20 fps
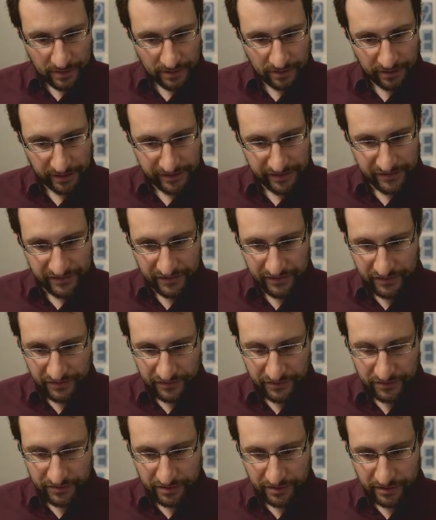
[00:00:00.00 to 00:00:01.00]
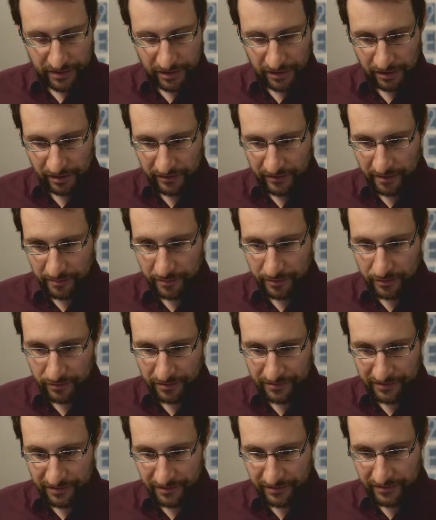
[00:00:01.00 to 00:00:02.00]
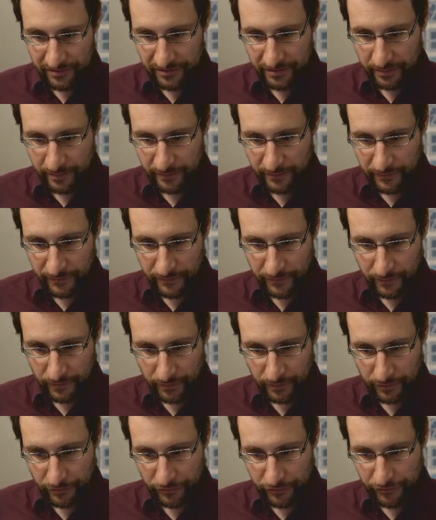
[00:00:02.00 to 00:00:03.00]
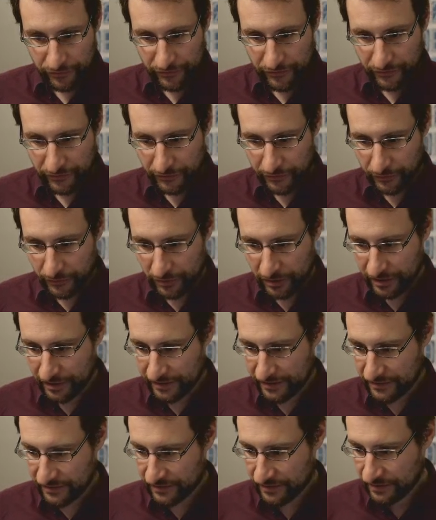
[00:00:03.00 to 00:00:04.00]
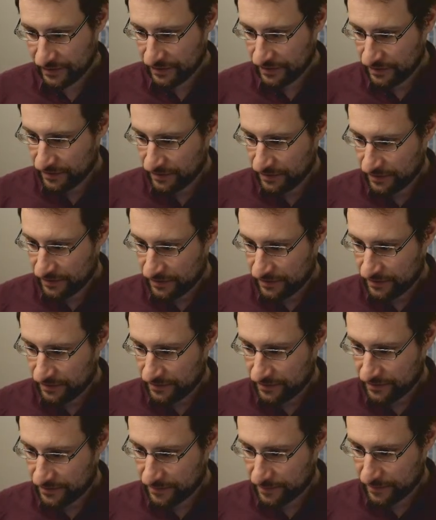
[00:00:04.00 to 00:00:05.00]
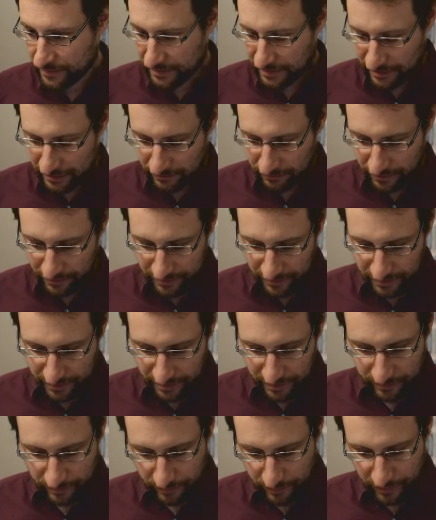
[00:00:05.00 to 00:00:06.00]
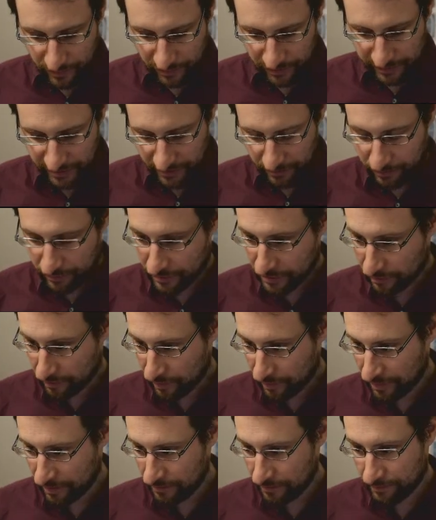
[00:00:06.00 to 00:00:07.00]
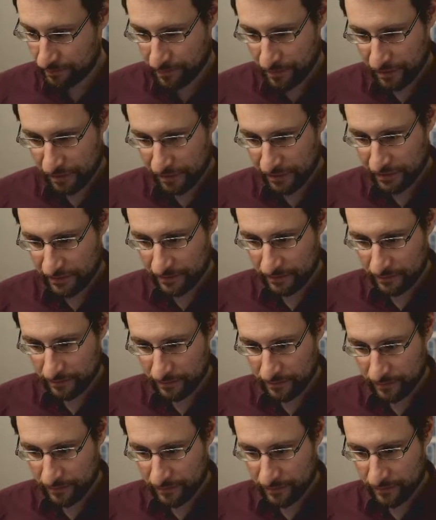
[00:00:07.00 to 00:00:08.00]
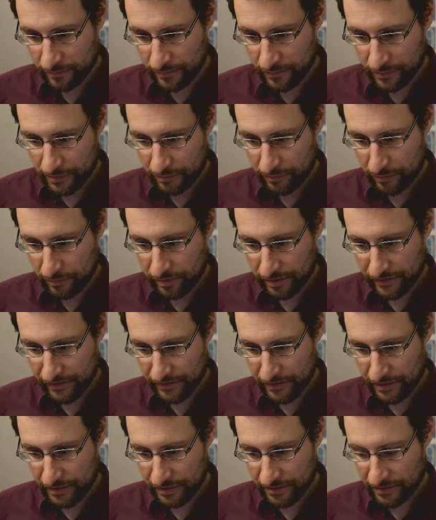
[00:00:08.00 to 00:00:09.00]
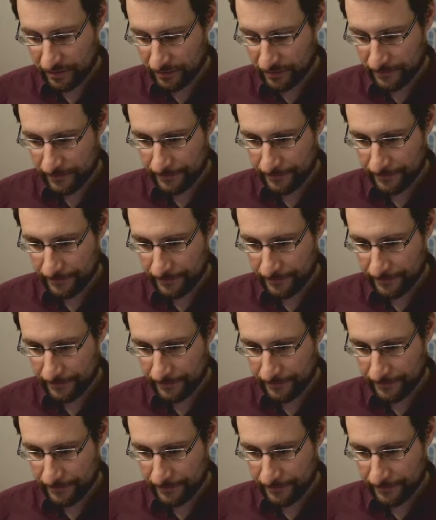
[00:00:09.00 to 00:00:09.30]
Let's DNL that because it is M4 or so. Let's Spark. What did I build? I probably built that.